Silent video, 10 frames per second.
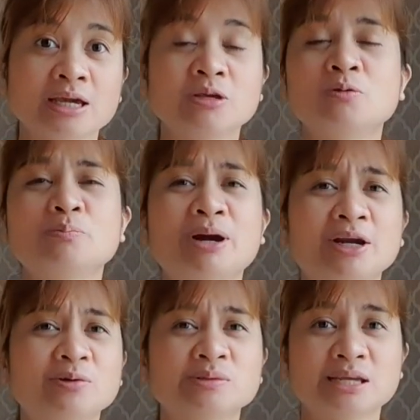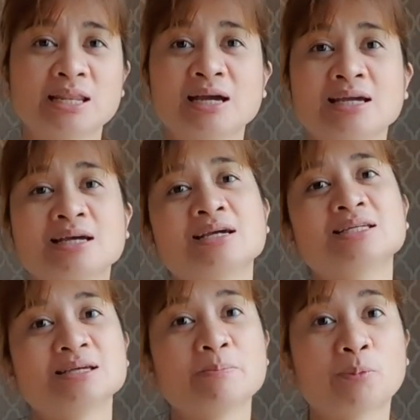Yung barcode talaga,
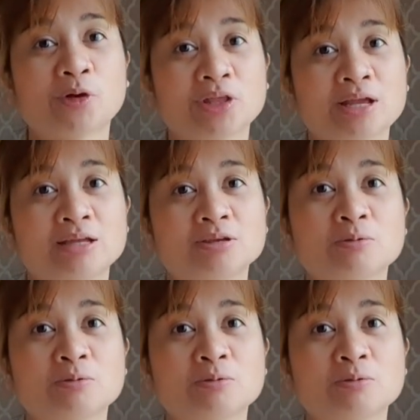it's important.